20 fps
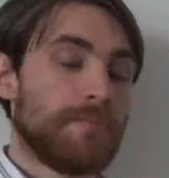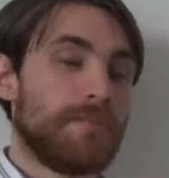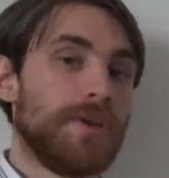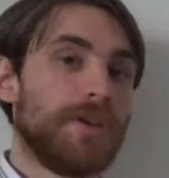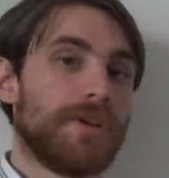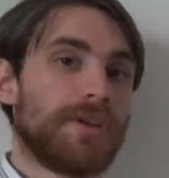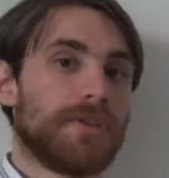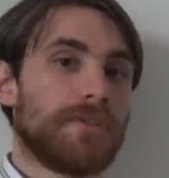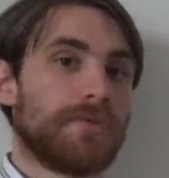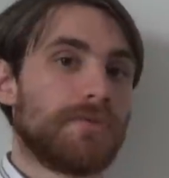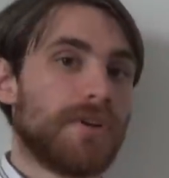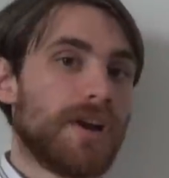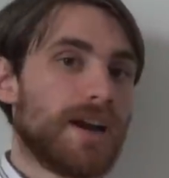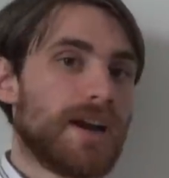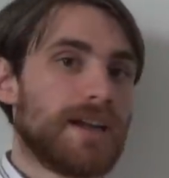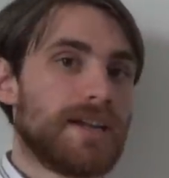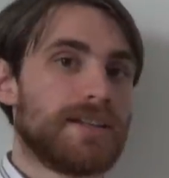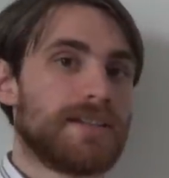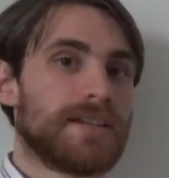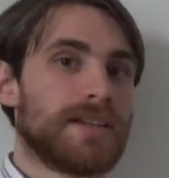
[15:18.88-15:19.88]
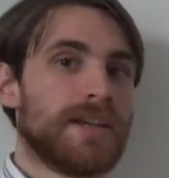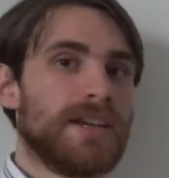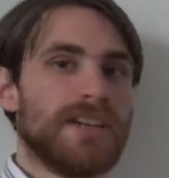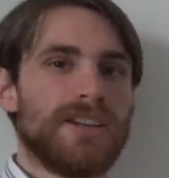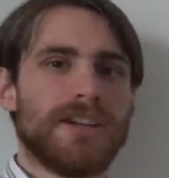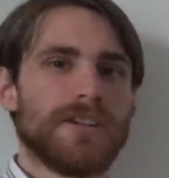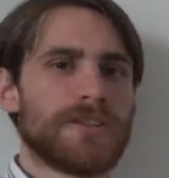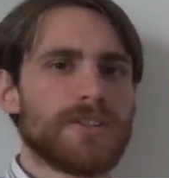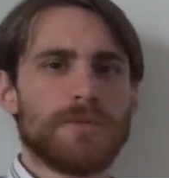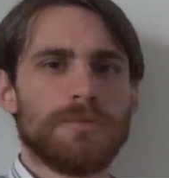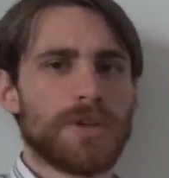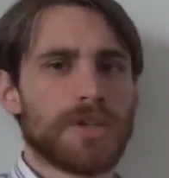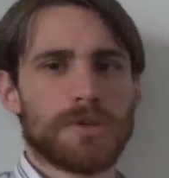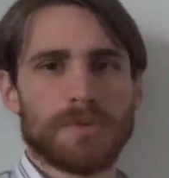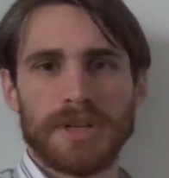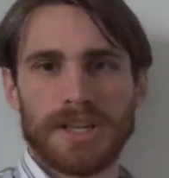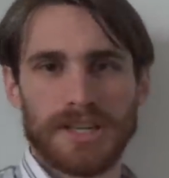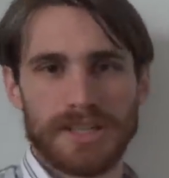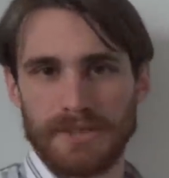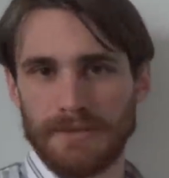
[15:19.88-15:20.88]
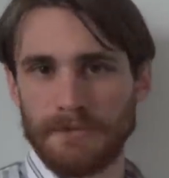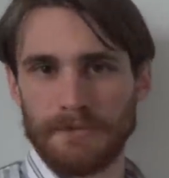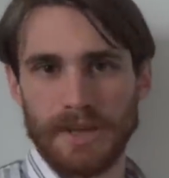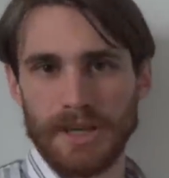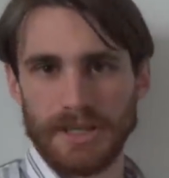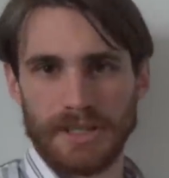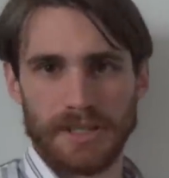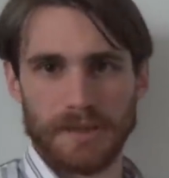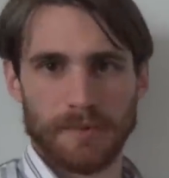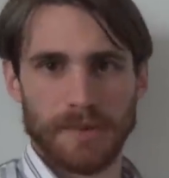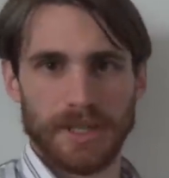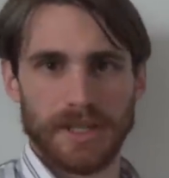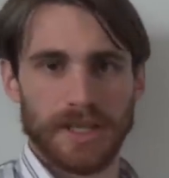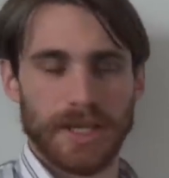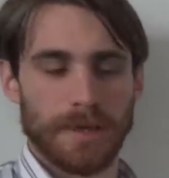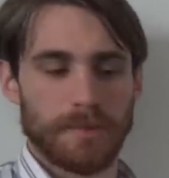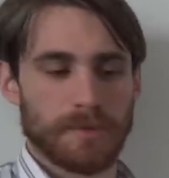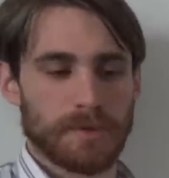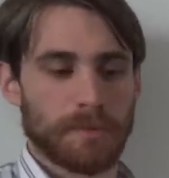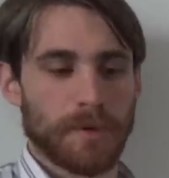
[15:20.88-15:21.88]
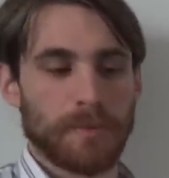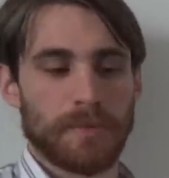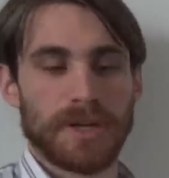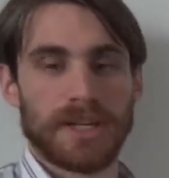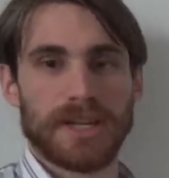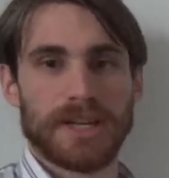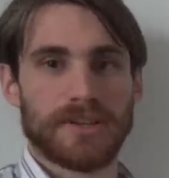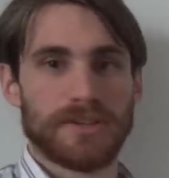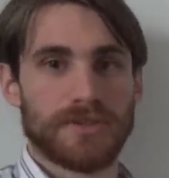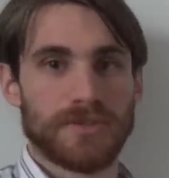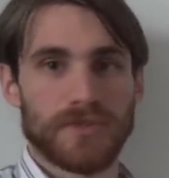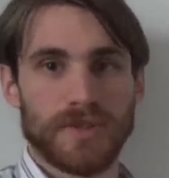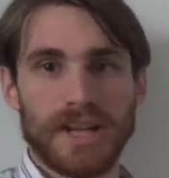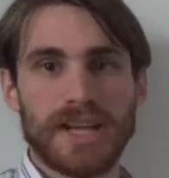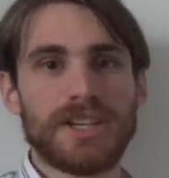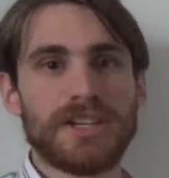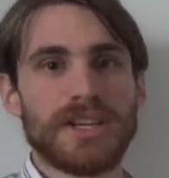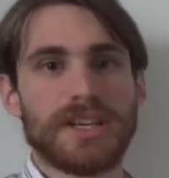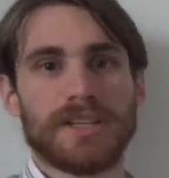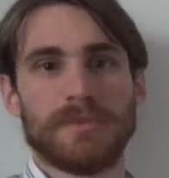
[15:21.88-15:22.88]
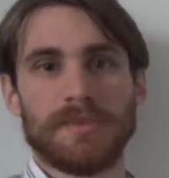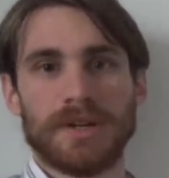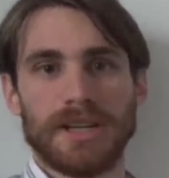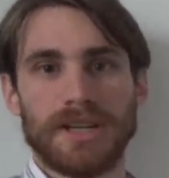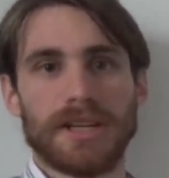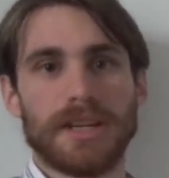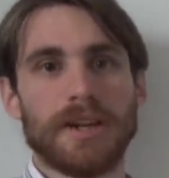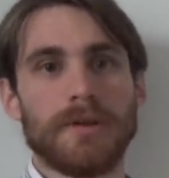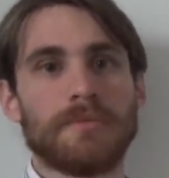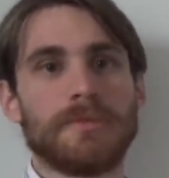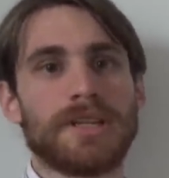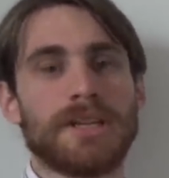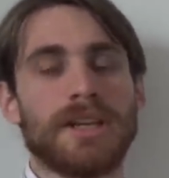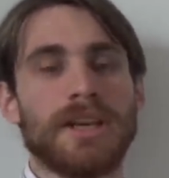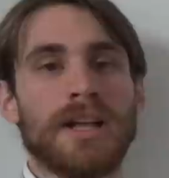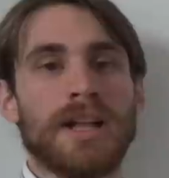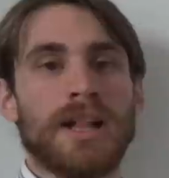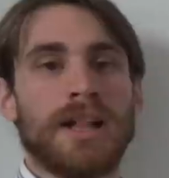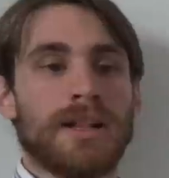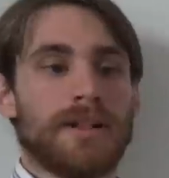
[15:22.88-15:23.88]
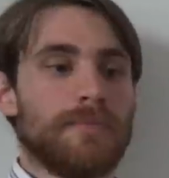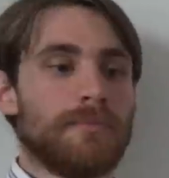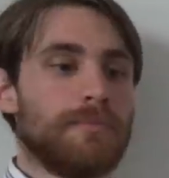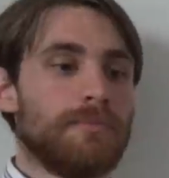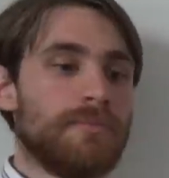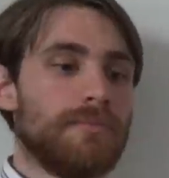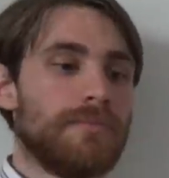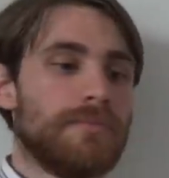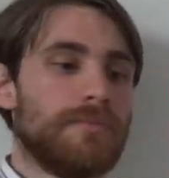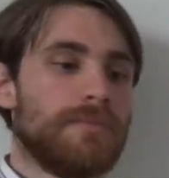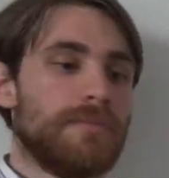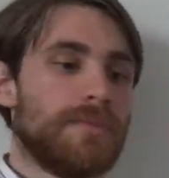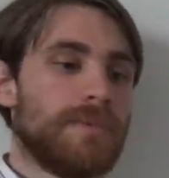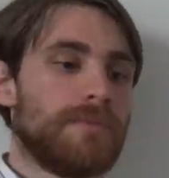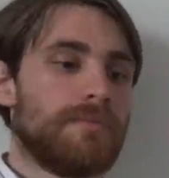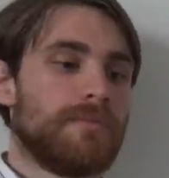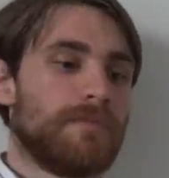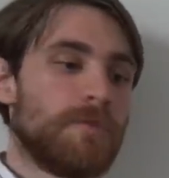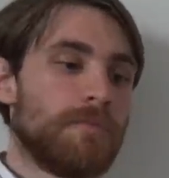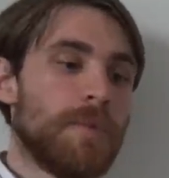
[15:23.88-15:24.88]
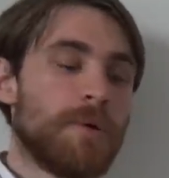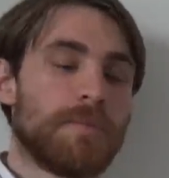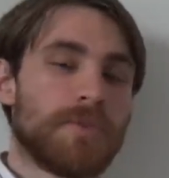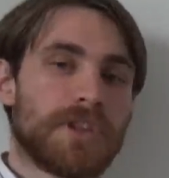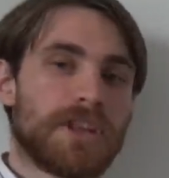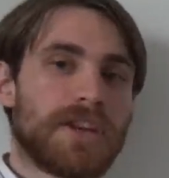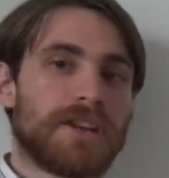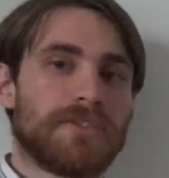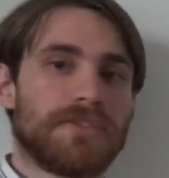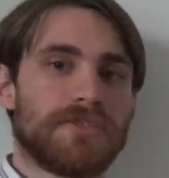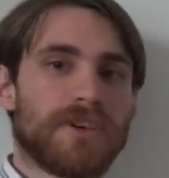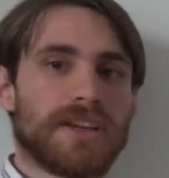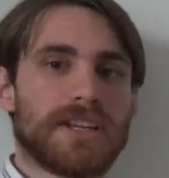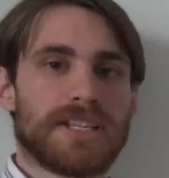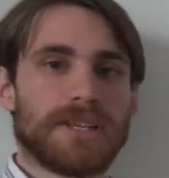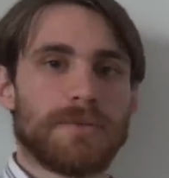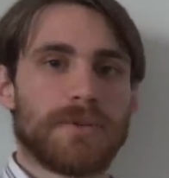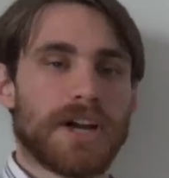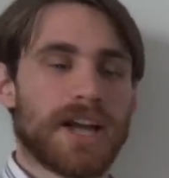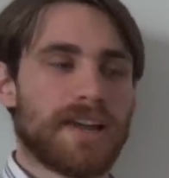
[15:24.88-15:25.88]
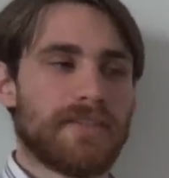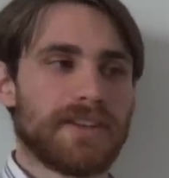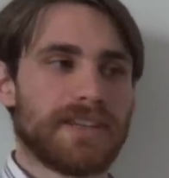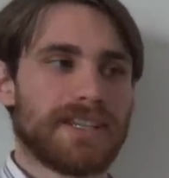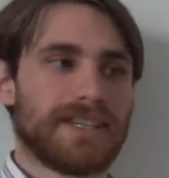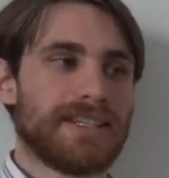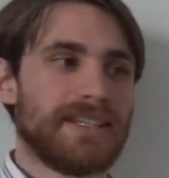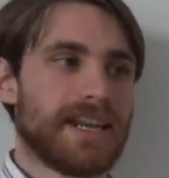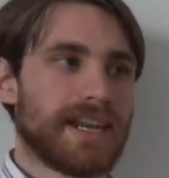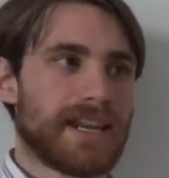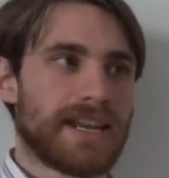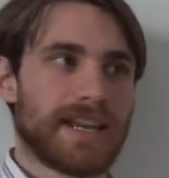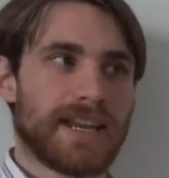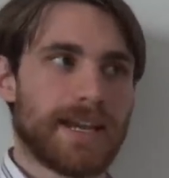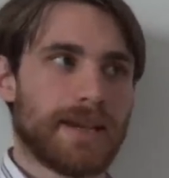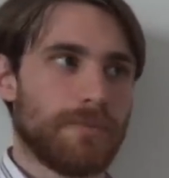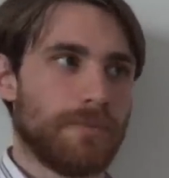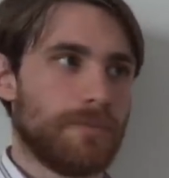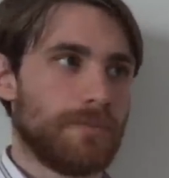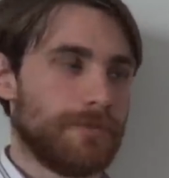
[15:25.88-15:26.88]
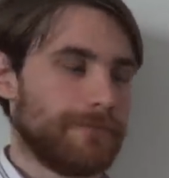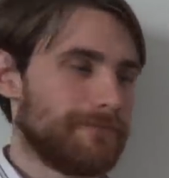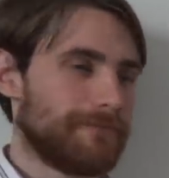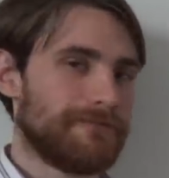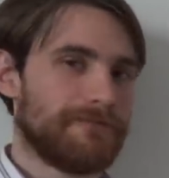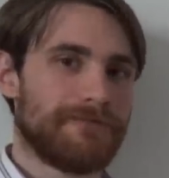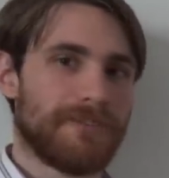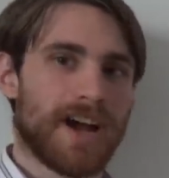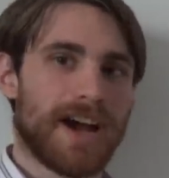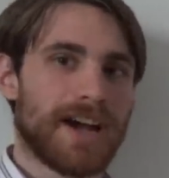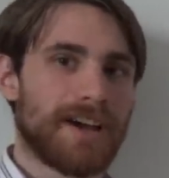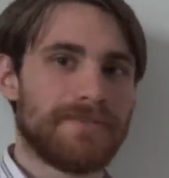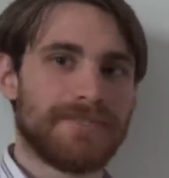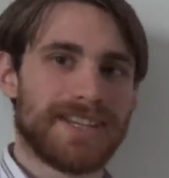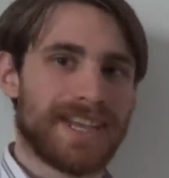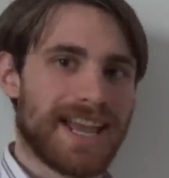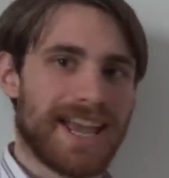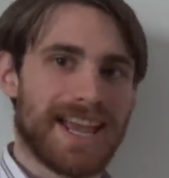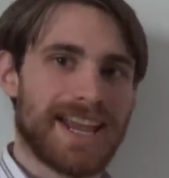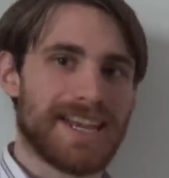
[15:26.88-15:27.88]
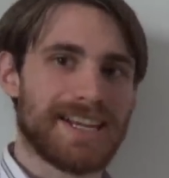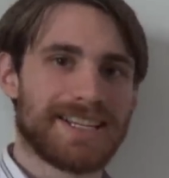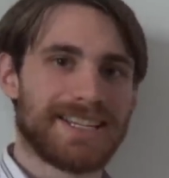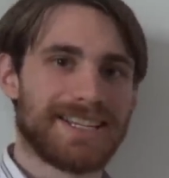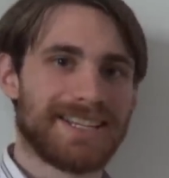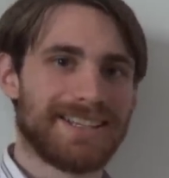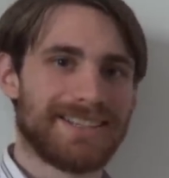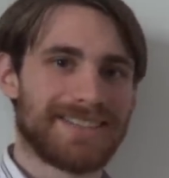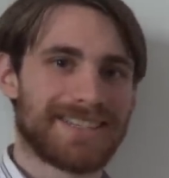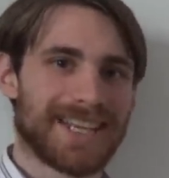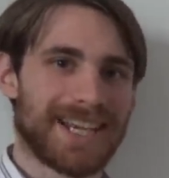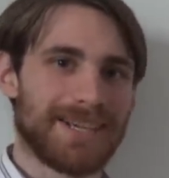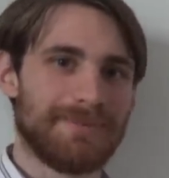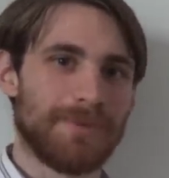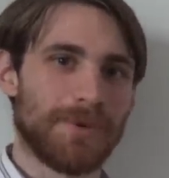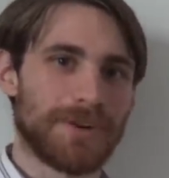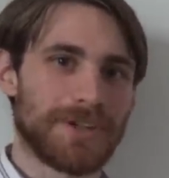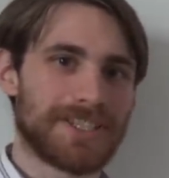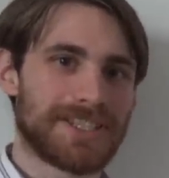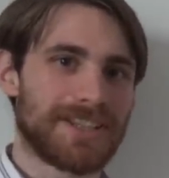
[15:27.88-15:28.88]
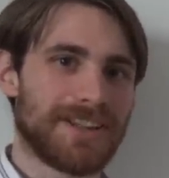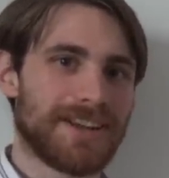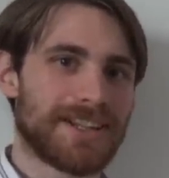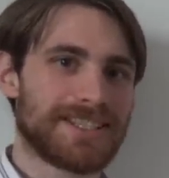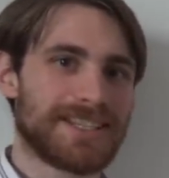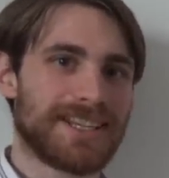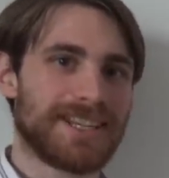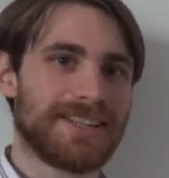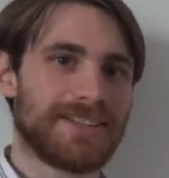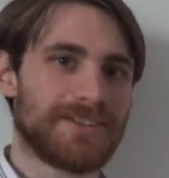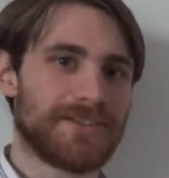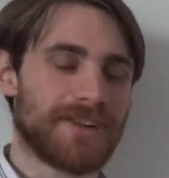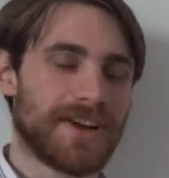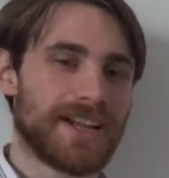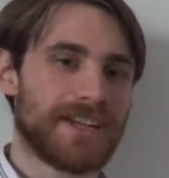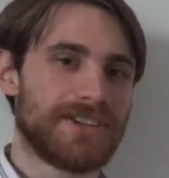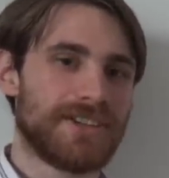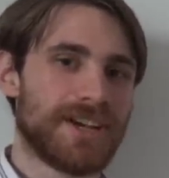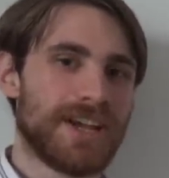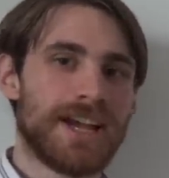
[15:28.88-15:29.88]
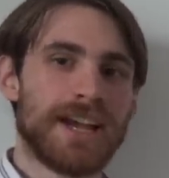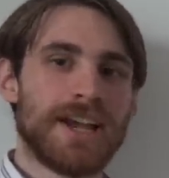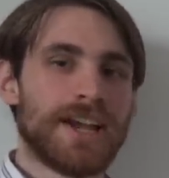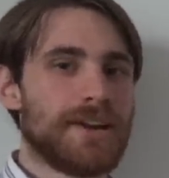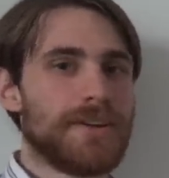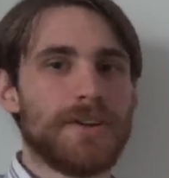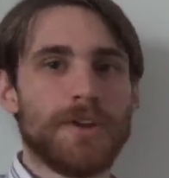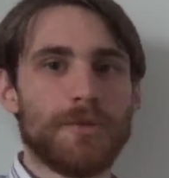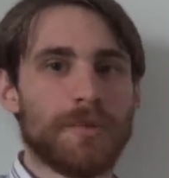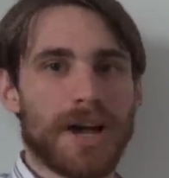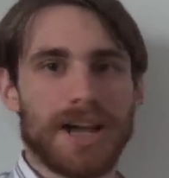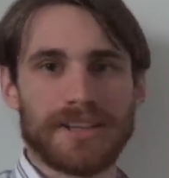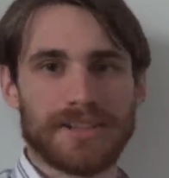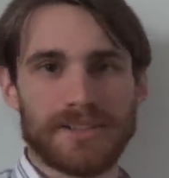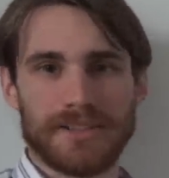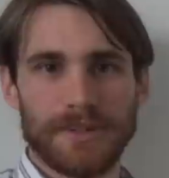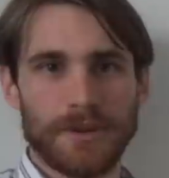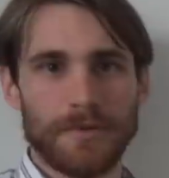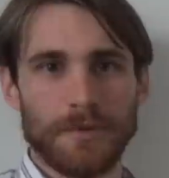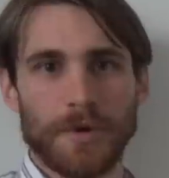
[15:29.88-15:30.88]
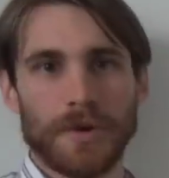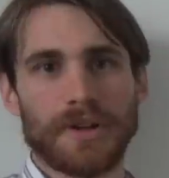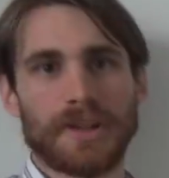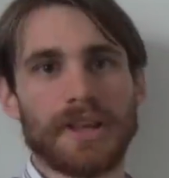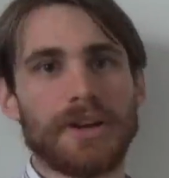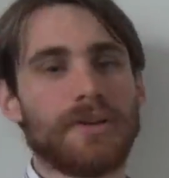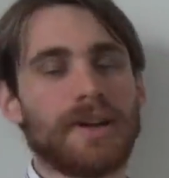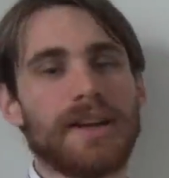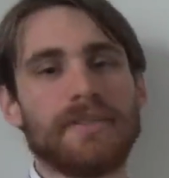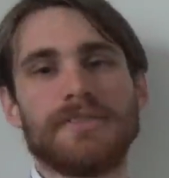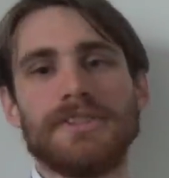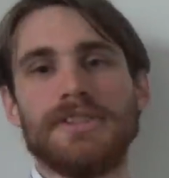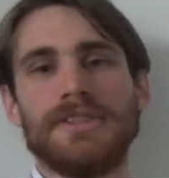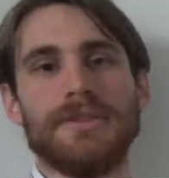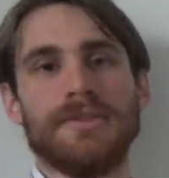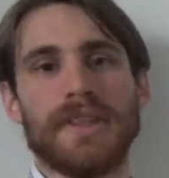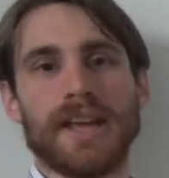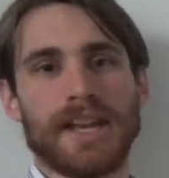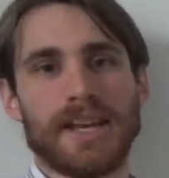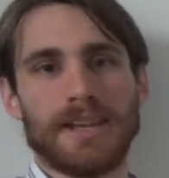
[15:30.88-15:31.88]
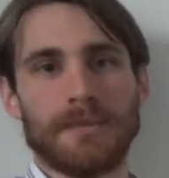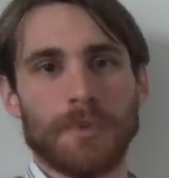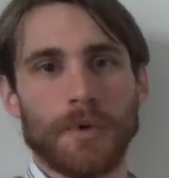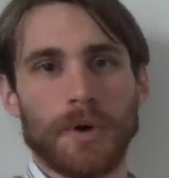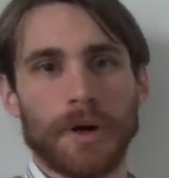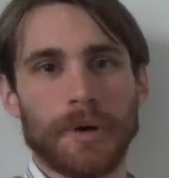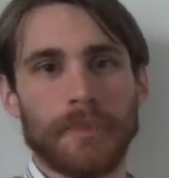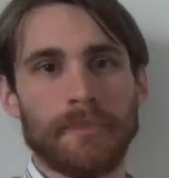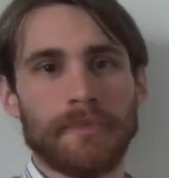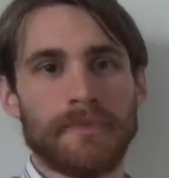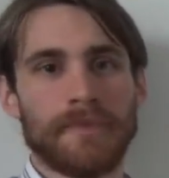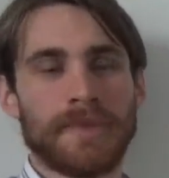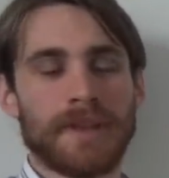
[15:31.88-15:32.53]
be on the rise, not so much because Infect has been gimped, but because Dredge has been gimped. Remember that Eldrazi were having to dedicate five to eight sideboard slots against Dredge. No mas, no more. They don't have to do that anymore.